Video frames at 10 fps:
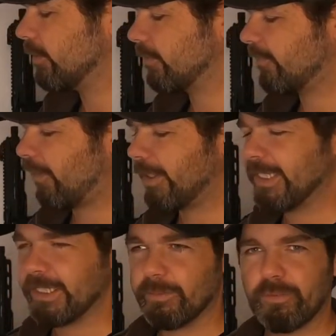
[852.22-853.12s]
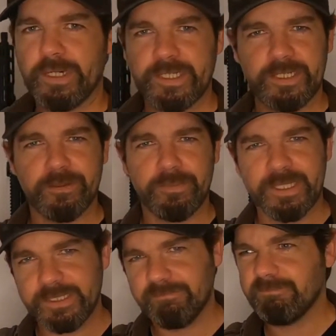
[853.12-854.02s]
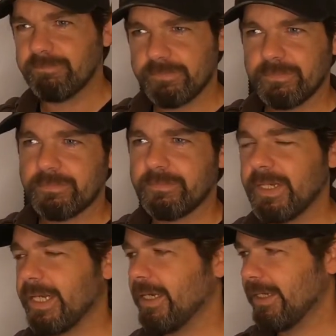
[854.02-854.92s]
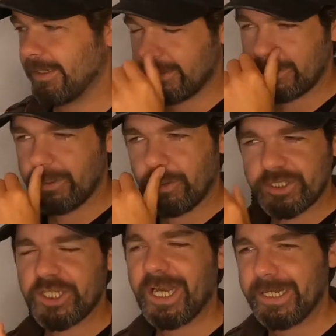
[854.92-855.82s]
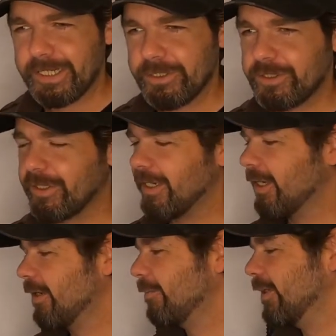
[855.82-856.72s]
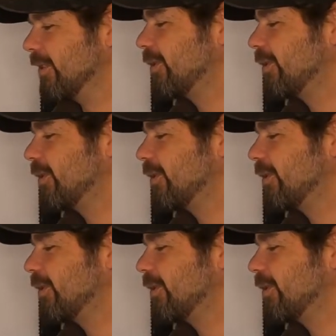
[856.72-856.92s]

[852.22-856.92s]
Finding the brake can be not a challenge, but